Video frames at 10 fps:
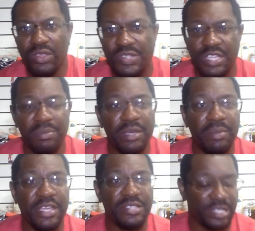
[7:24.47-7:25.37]
send me a
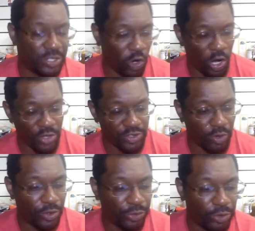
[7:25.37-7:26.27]
message, or I'll
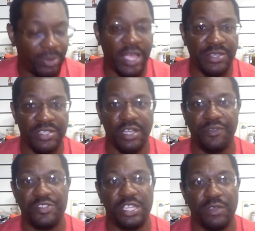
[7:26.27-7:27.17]
scroll through my
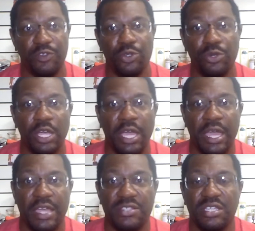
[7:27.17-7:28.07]
stuff, see if you
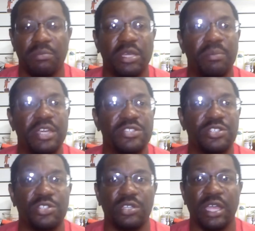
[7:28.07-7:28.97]
had sent me a
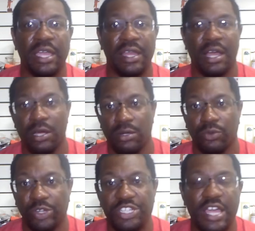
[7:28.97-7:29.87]
message, and I'll
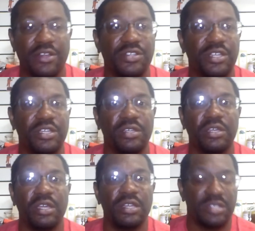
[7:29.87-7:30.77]
reach out to you
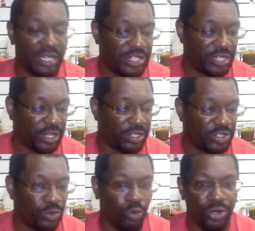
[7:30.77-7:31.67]
to let you know that
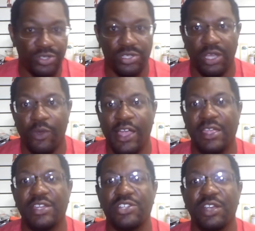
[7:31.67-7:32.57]
you won, so that way I
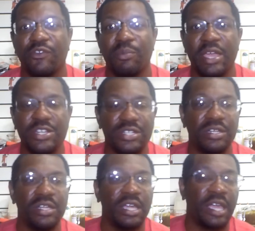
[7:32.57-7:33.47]
can get your
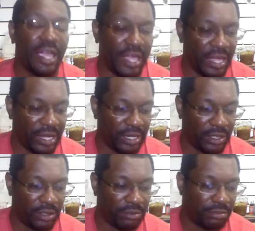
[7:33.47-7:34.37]
information,
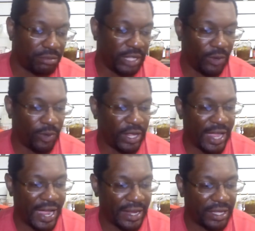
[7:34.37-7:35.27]
and that way
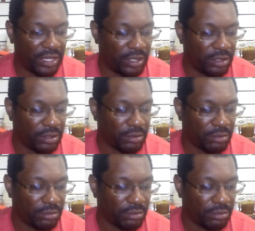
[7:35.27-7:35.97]
I can